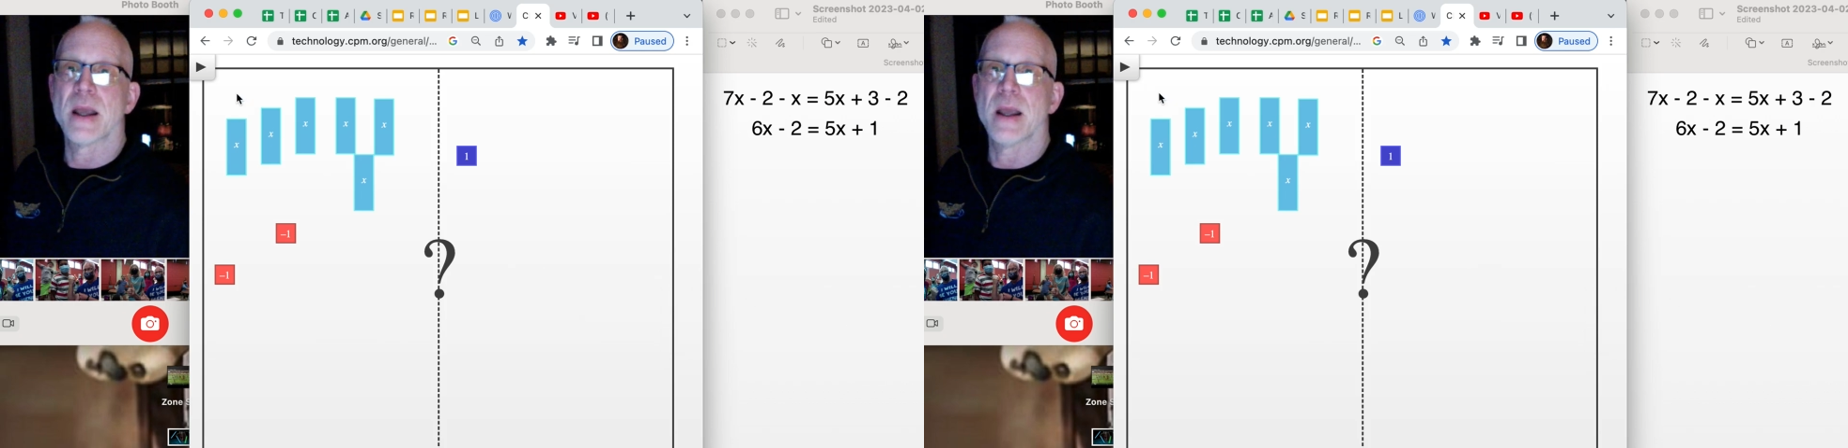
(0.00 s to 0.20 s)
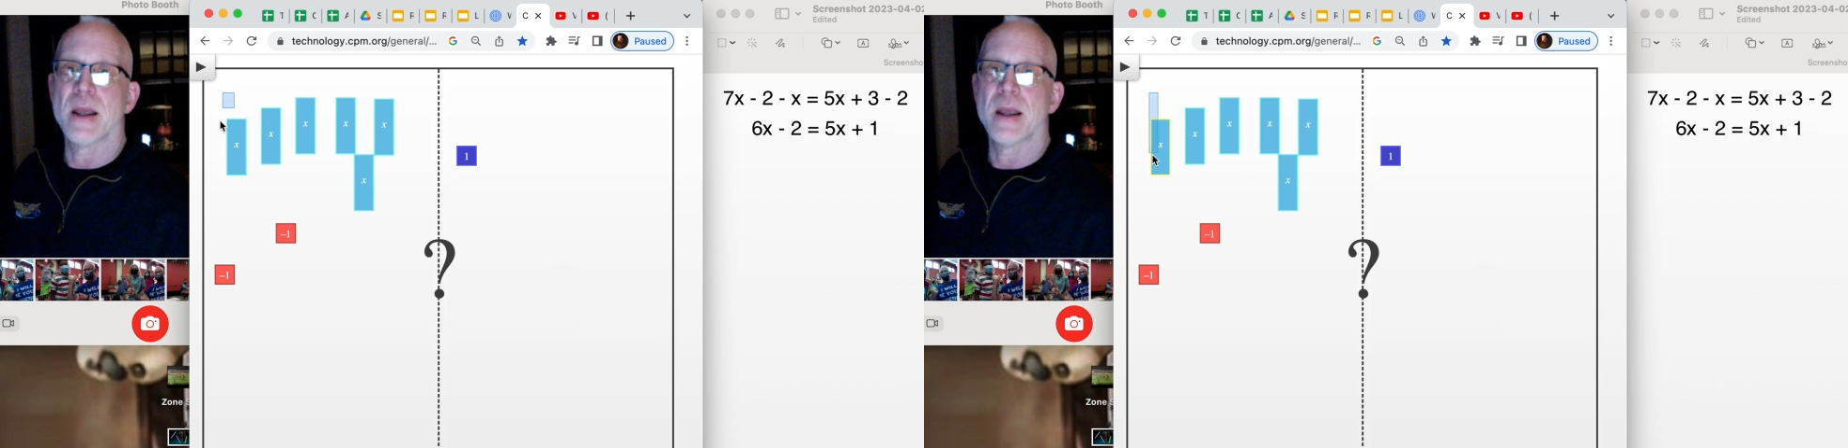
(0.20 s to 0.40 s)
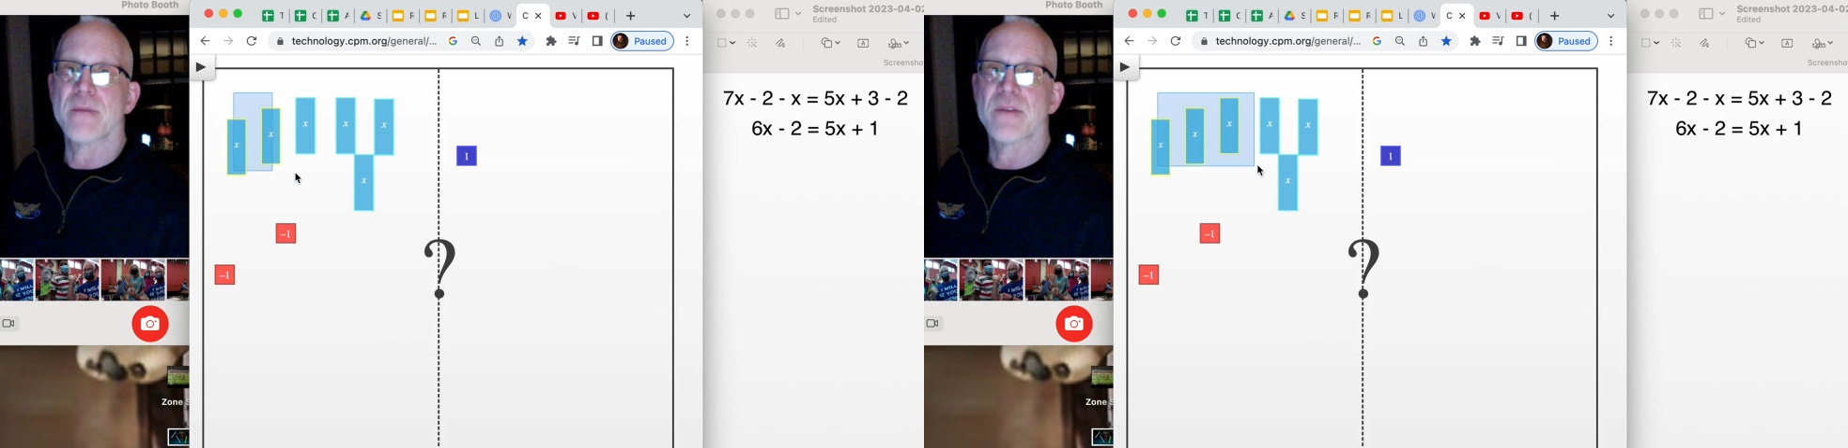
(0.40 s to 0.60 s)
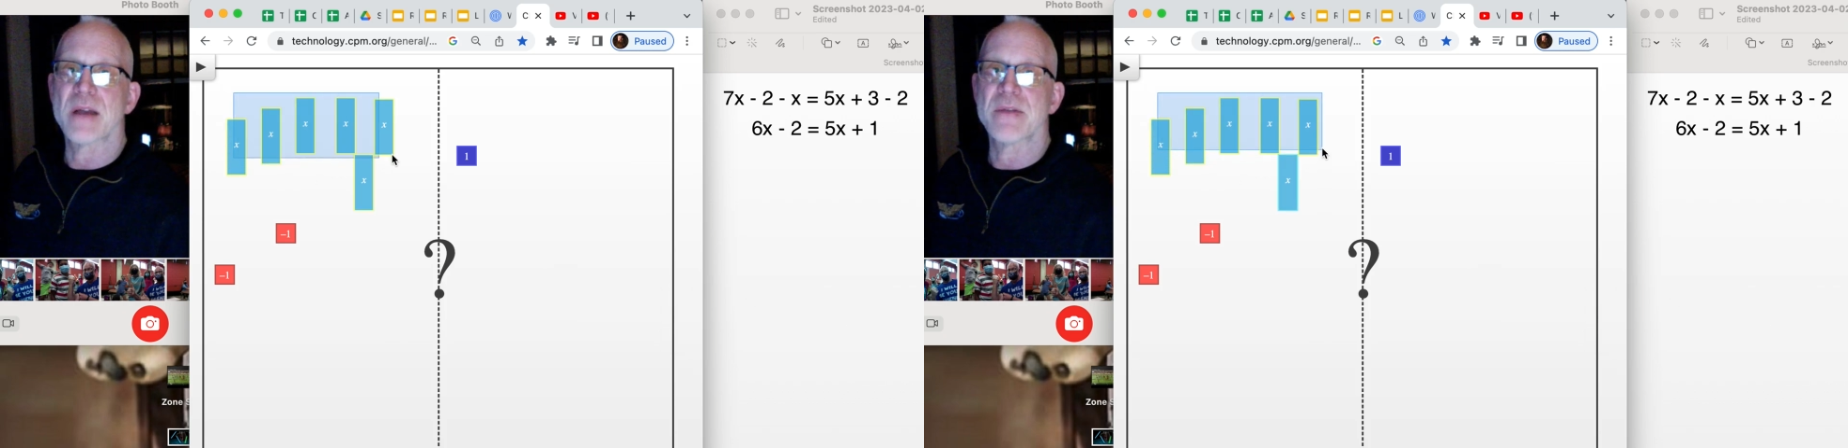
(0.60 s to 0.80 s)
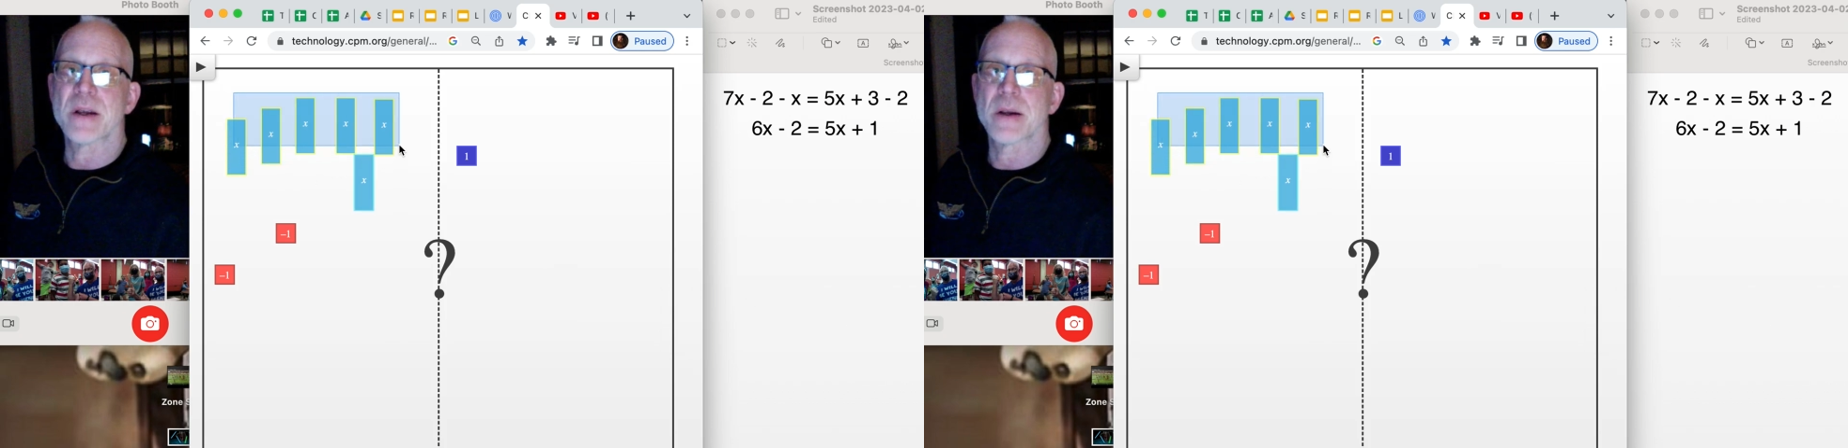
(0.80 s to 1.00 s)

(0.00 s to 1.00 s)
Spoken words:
and 5 there.